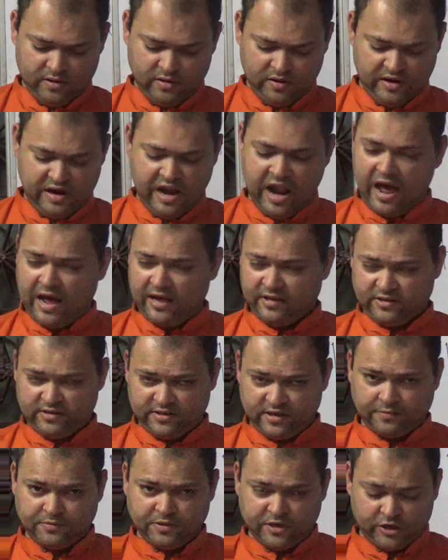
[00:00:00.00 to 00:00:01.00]
Last
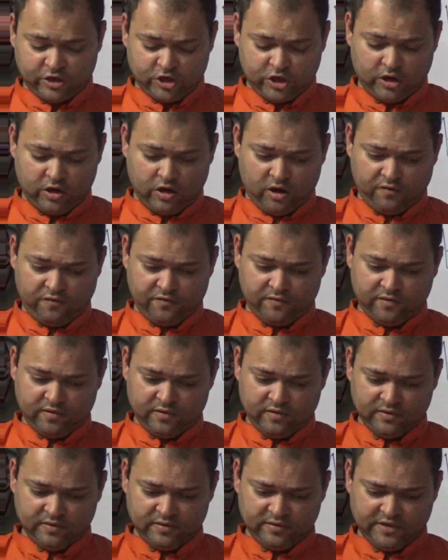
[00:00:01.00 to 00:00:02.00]
subsection of
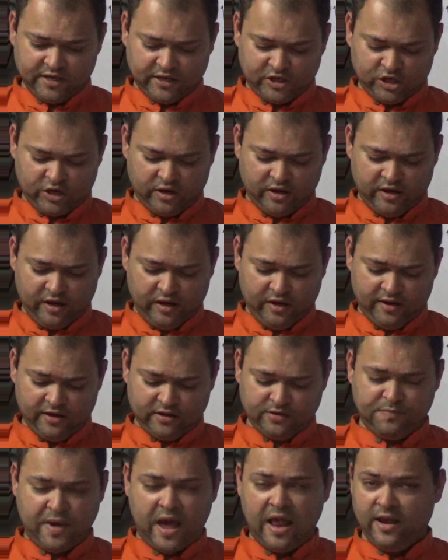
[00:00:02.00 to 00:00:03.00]
section A
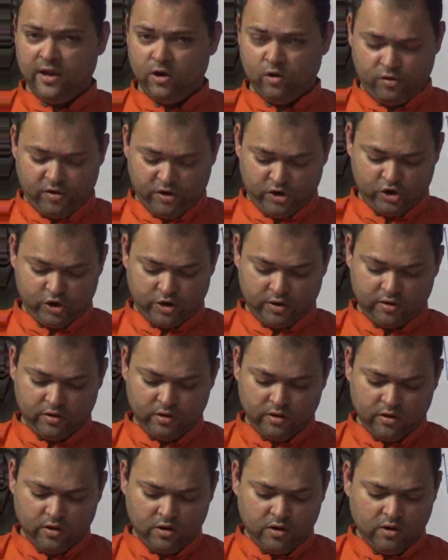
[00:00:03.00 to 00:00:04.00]
is malnutrition.
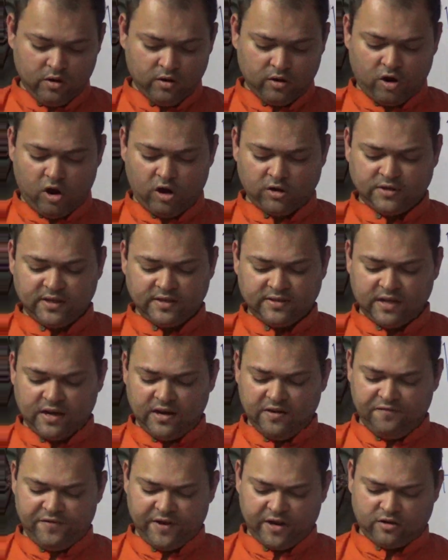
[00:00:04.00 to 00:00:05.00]
Causes
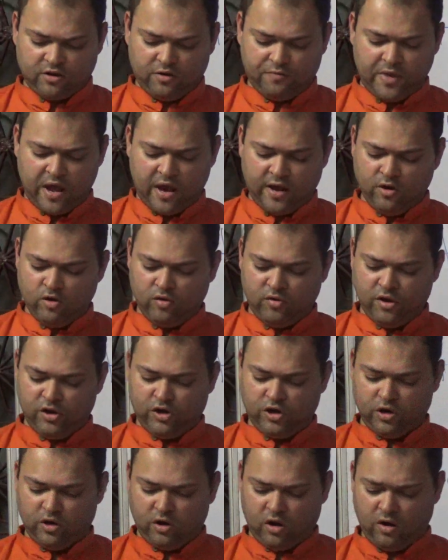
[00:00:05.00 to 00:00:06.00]
and effect of
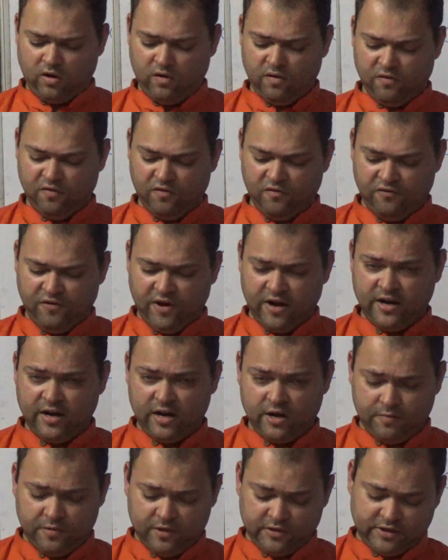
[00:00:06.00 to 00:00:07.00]
malnutrition on
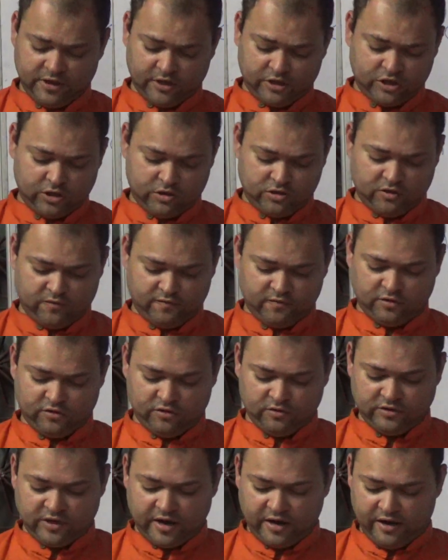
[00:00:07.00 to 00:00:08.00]
vulnerable sections of the
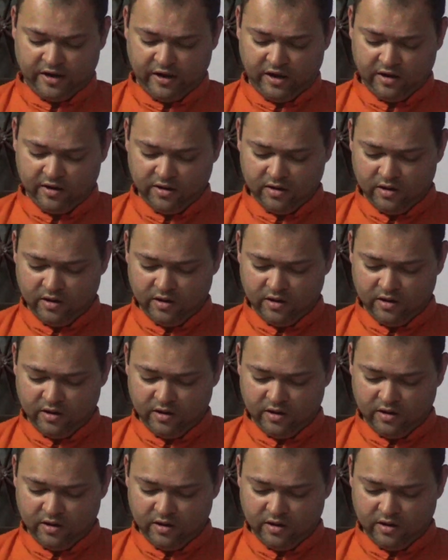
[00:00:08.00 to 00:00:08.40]
society.